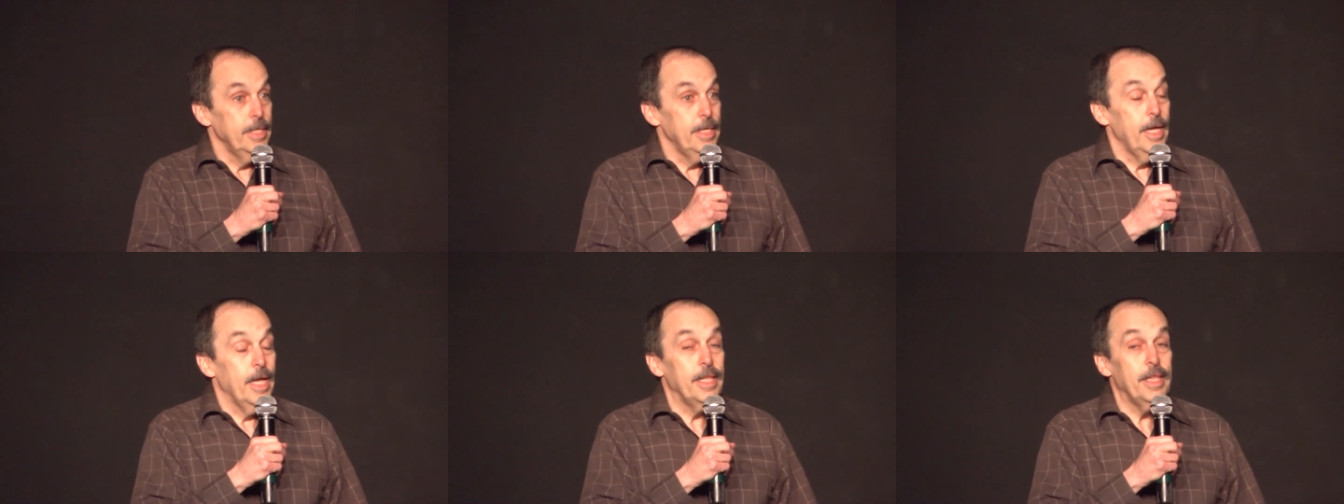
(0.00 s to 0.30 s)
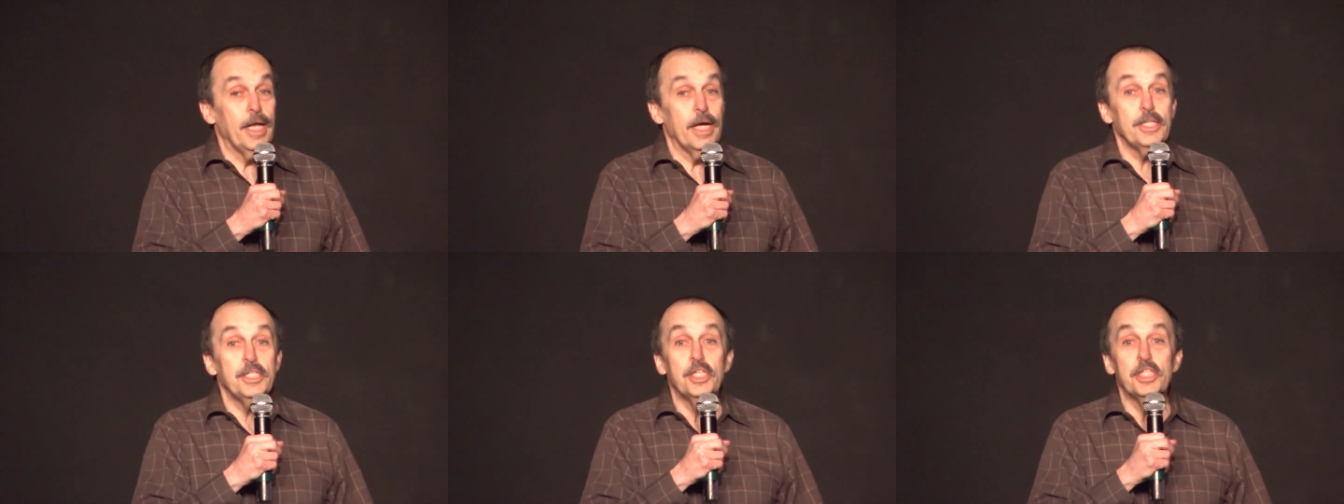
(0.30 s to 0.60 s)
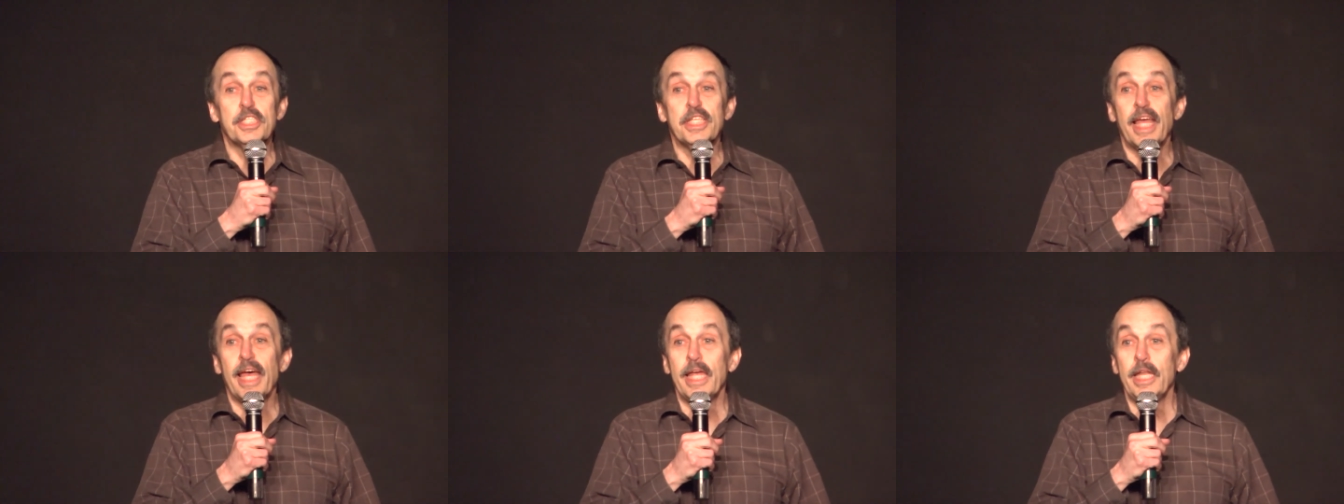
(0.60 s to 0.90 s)
And not
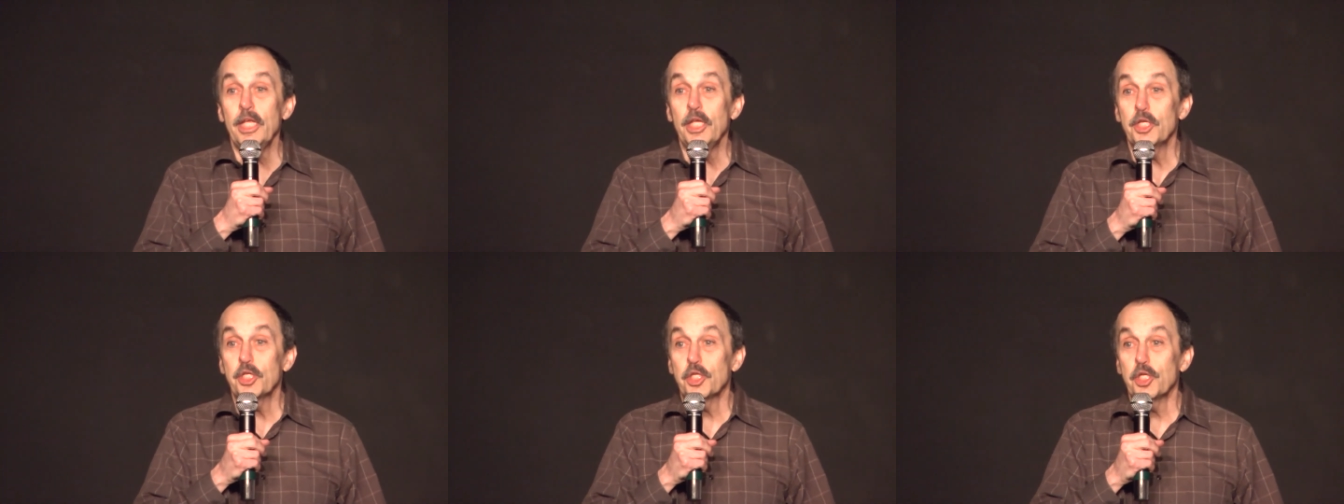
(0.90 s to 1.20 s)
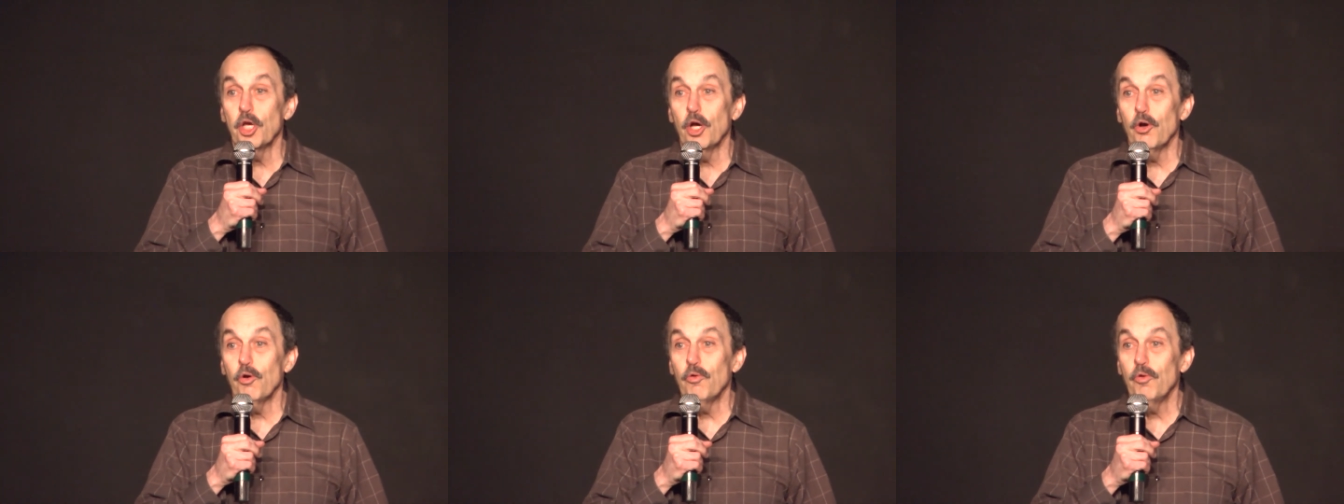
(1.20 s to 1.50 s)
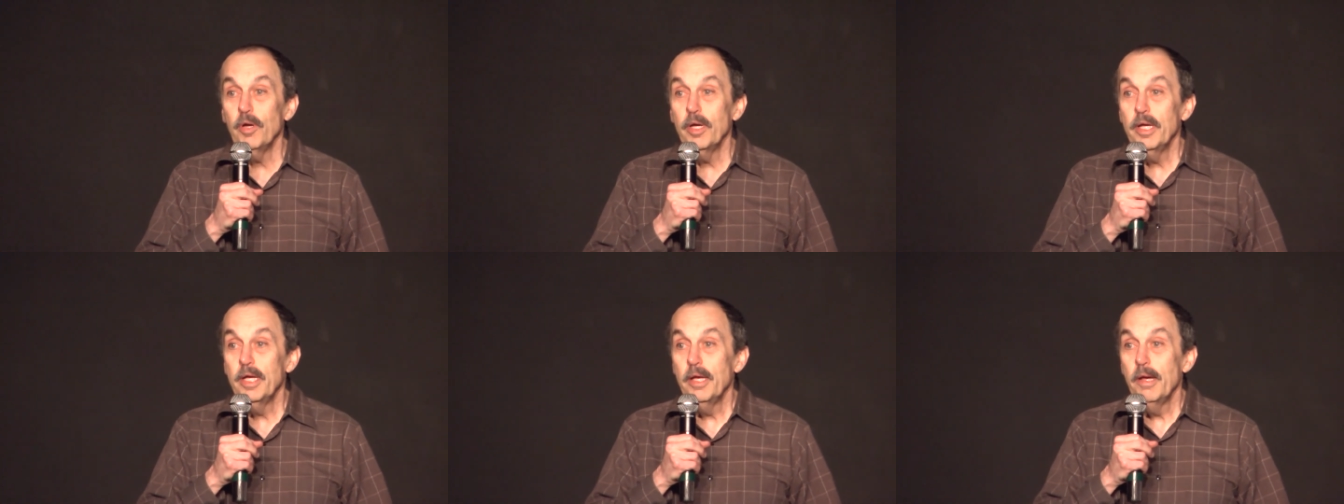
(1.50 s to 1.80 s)
just any
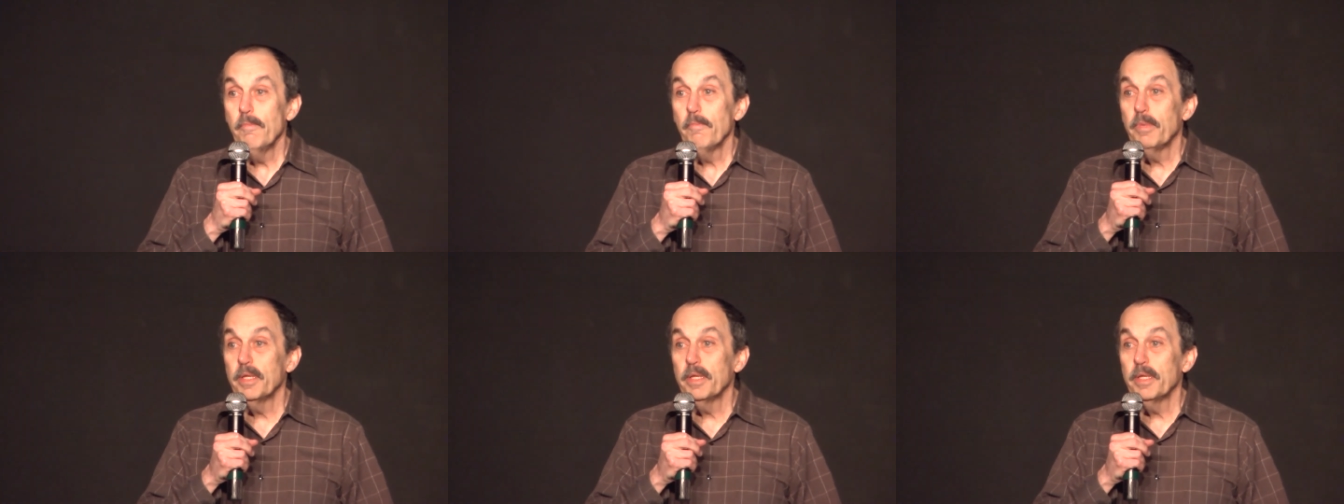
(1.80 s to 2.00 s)
show,